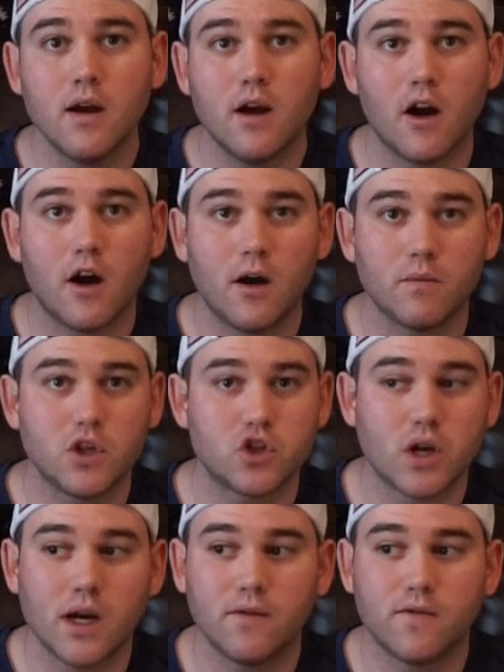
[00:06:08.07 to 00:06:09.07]
to
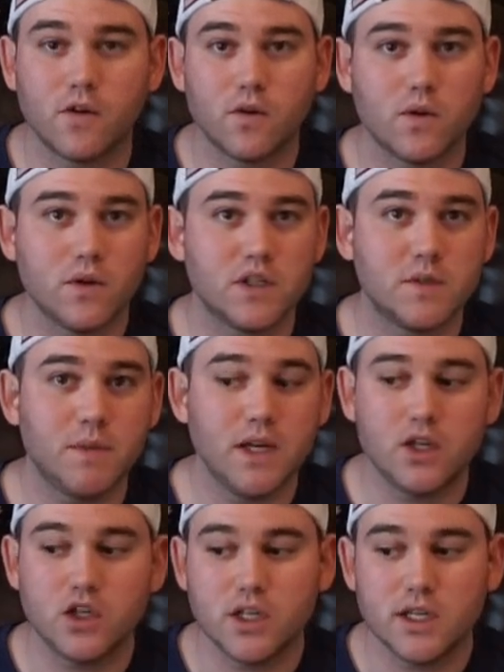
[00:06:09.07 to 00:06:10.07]
try and further the
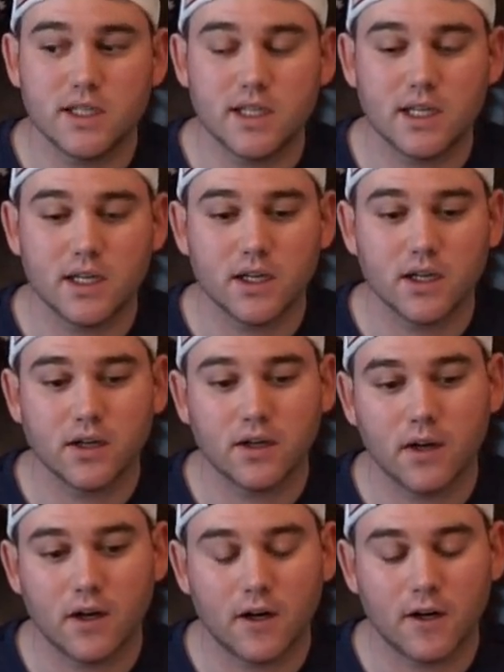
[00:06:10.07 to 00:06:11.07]
species here.
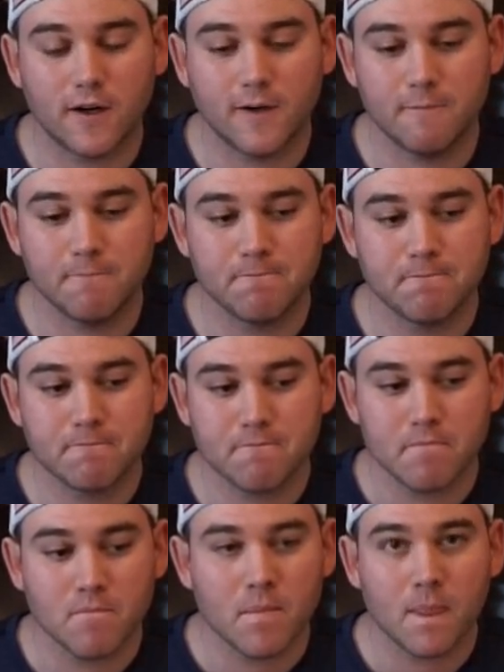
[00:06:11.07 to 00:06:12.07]

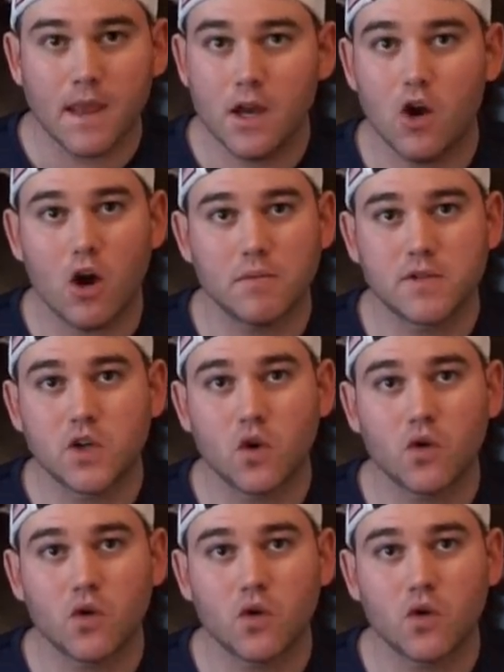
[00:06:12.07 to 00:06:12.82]
You know, I'm still